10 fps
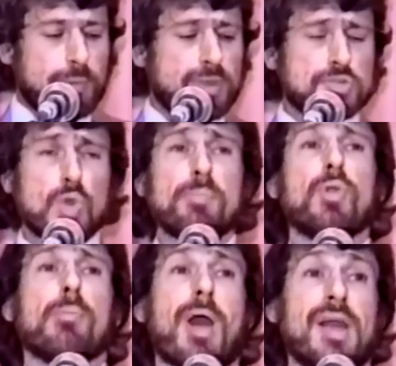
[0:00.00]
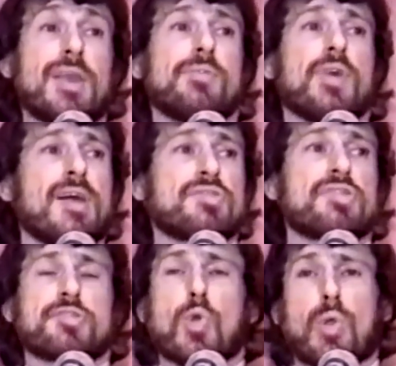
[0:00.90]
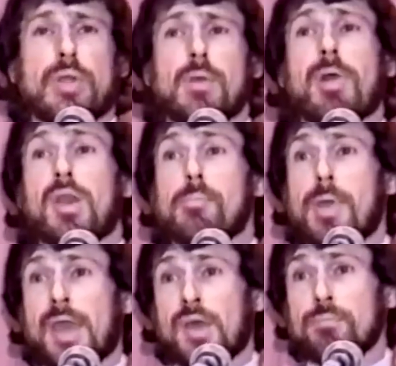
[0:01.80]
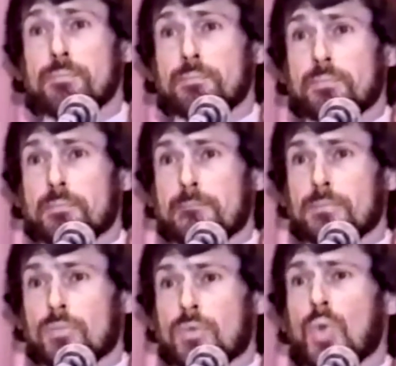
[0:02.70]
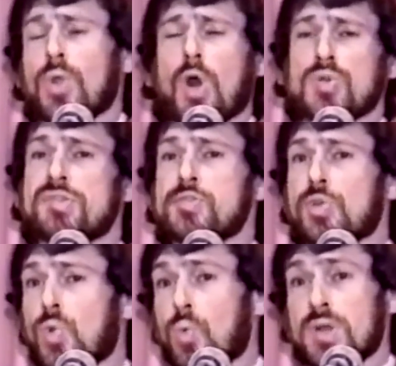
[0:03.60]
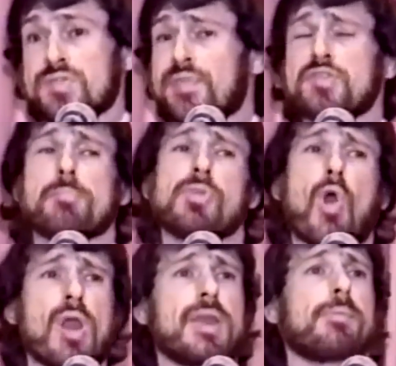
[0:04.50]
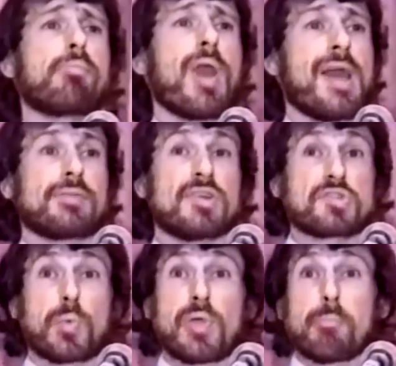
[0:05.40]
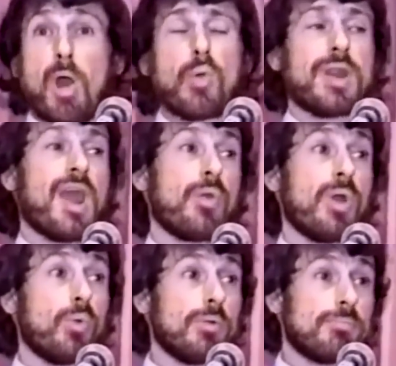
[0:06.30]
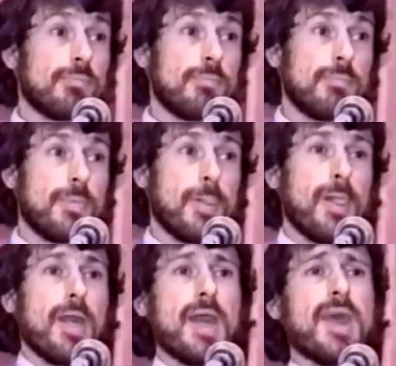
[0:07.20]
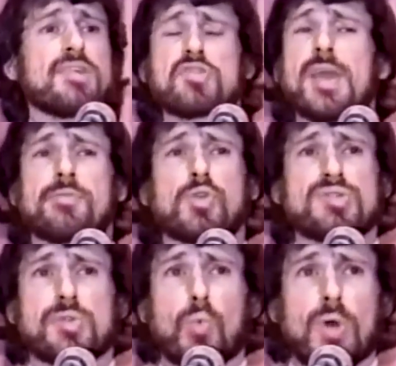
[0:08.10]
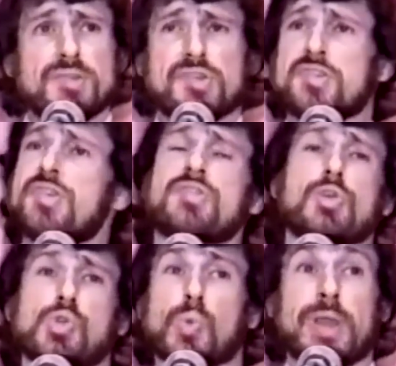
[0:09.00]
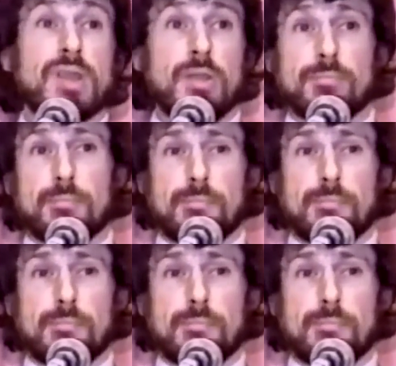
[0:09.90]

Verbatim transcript: the Dubner Maggid tells a story about a man who goes into the woods for some target practice with a bow and arrow. And as he enters the woods, he sees a tree.